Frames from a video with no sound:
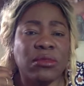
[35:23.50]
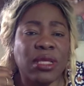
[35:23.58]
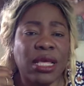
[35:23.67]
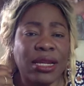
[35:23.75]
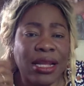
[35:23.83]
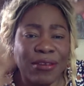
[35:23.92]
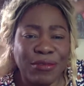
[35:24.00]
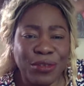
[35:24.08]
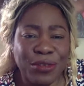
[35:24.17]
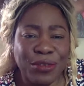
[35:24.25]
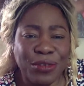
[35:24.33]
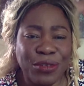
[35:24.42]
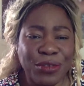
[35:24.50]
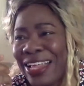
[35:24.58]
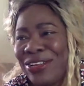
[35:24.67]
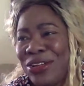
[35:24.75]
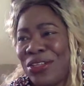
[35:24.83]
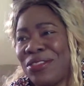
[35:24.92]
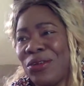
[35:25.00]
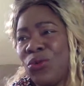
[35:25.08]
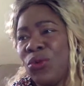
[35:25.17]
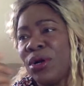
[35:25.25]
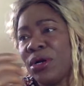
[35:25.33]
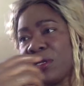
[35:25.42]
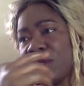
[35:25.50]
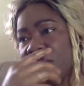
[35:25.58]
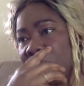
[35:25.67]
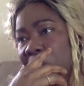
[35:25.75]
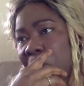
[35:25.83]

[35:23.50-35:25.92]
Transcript: And after all that, nothing works.